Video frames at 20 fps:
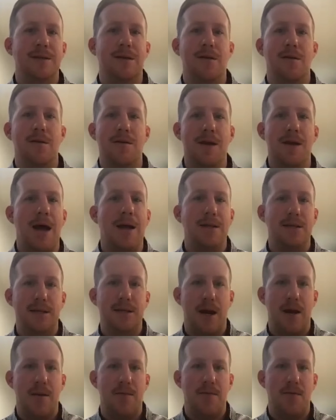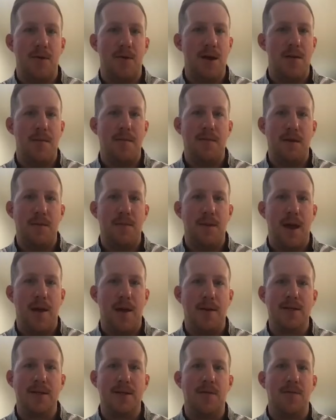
that are not set up for EMV payments.